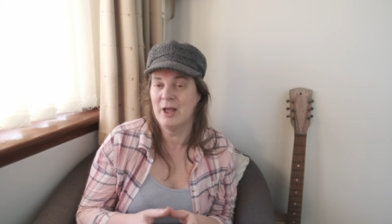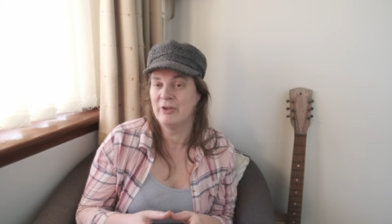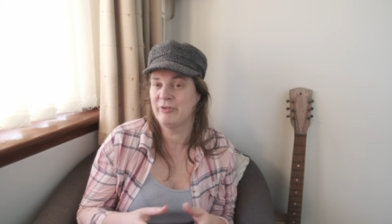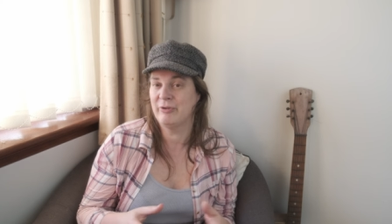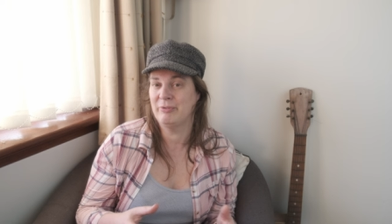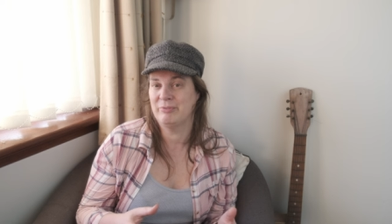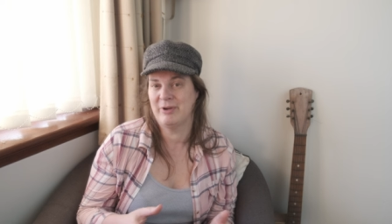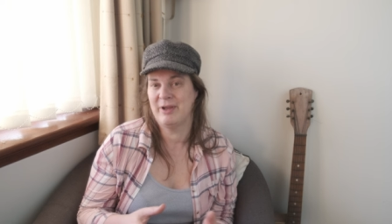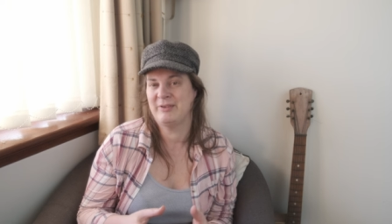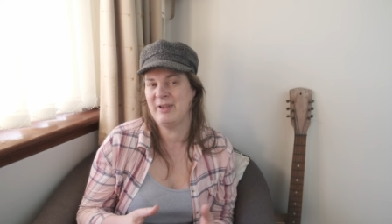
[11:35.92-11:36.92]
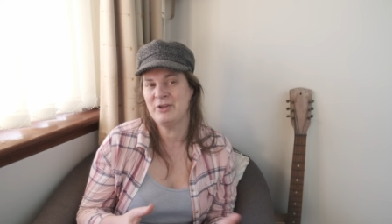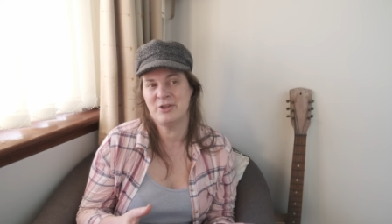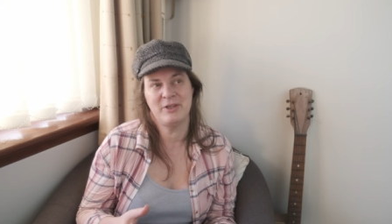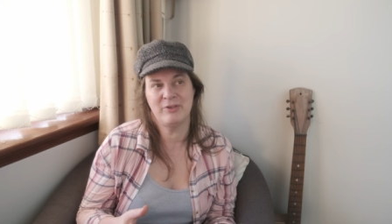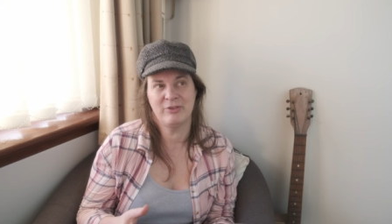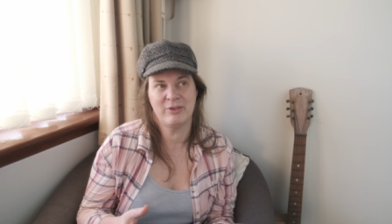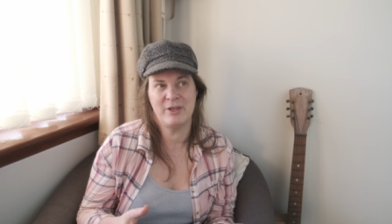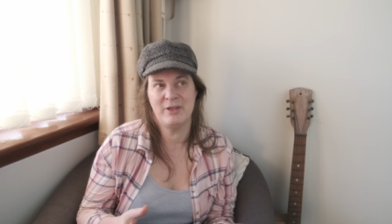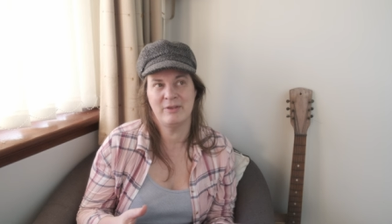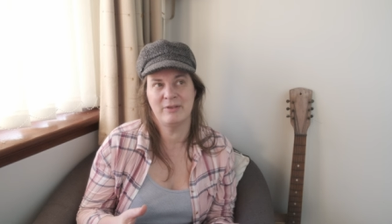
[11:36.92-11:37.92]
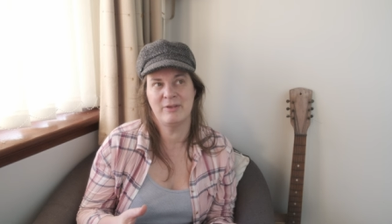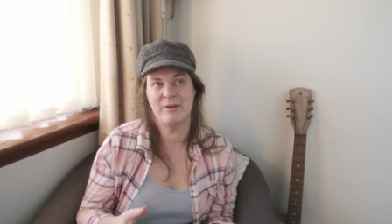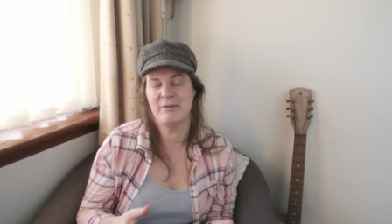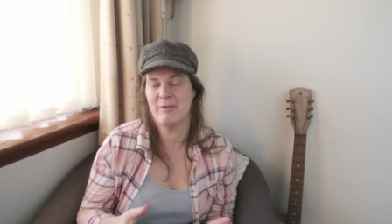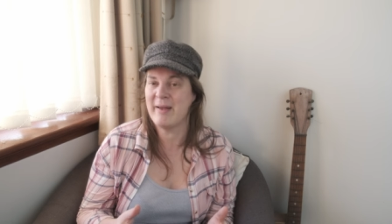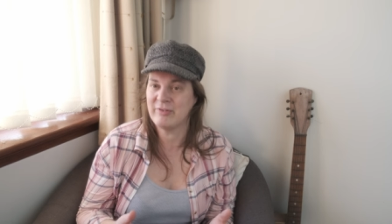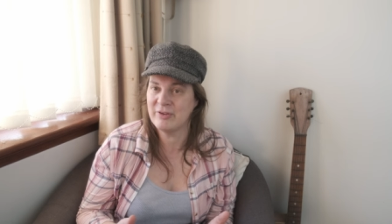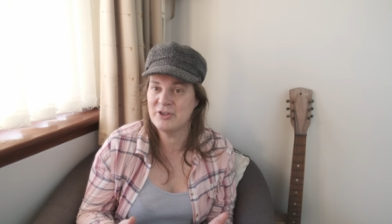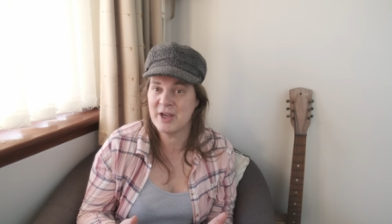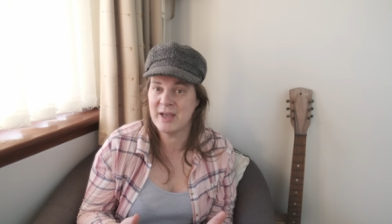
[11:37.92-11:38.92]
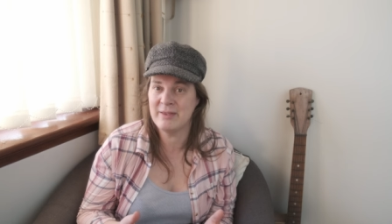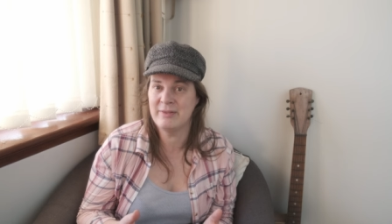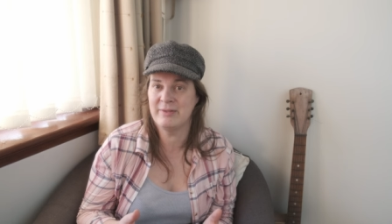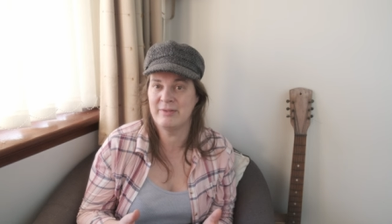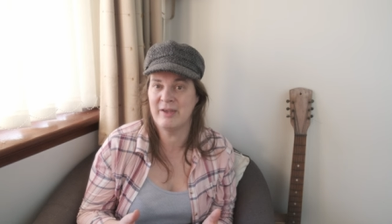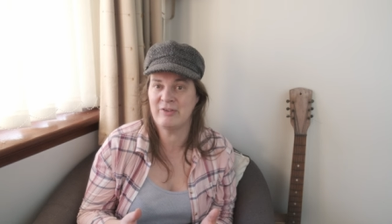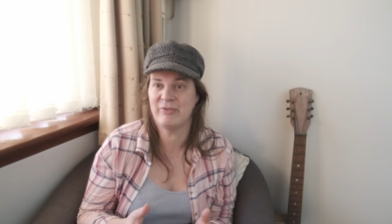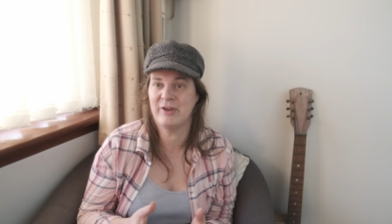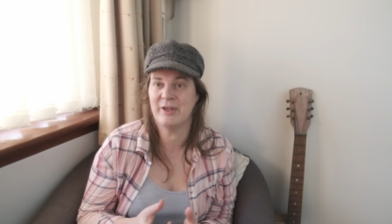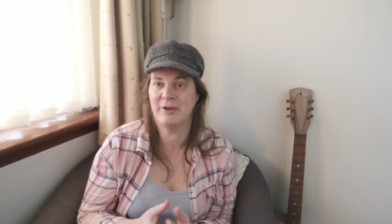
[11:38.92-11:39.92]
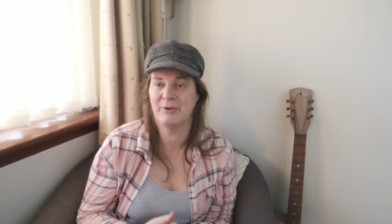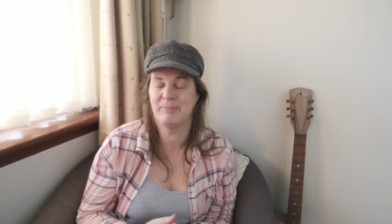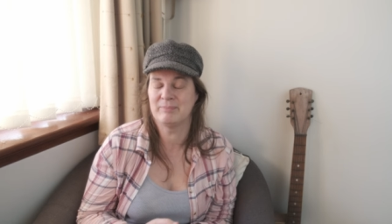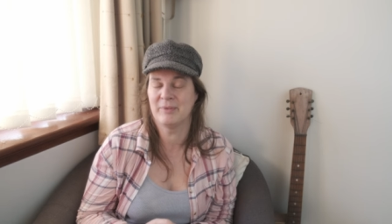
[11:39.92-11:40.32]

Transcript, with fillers: So essentially the, the, the message in this video